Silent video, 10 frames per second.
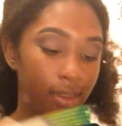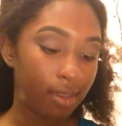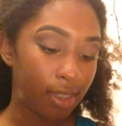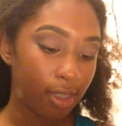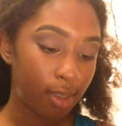
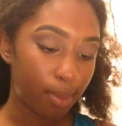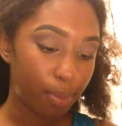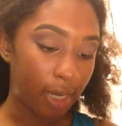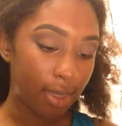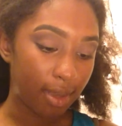This is
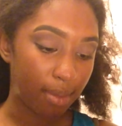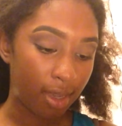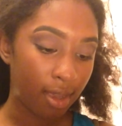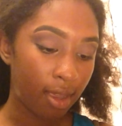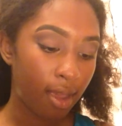impressing
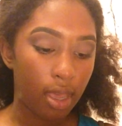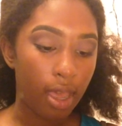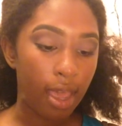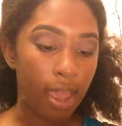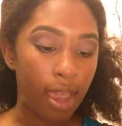me.
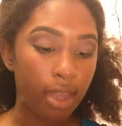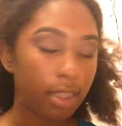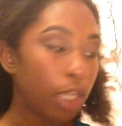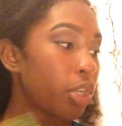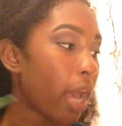And
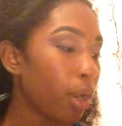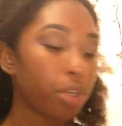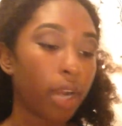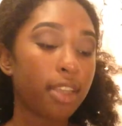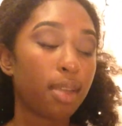these shadows are
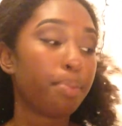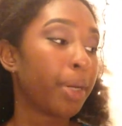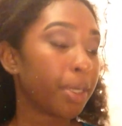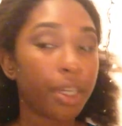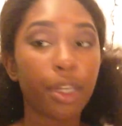nice and
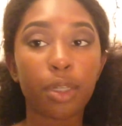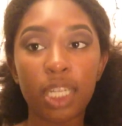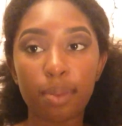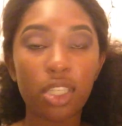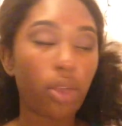buttery and
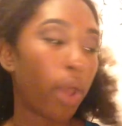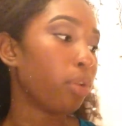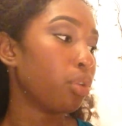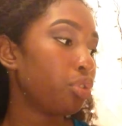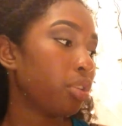creamy, so I
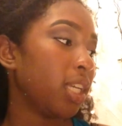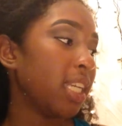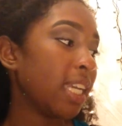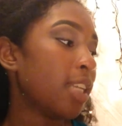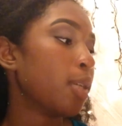don't usually
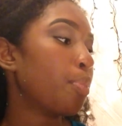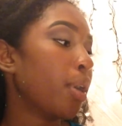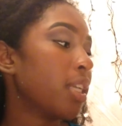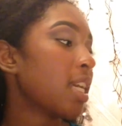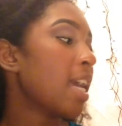need to
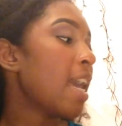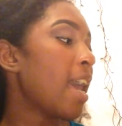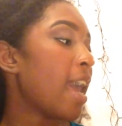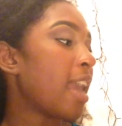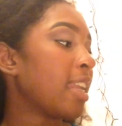put
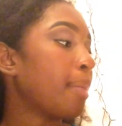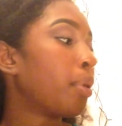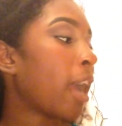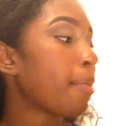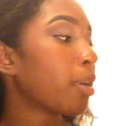any
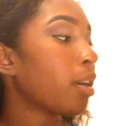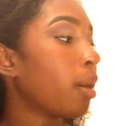primer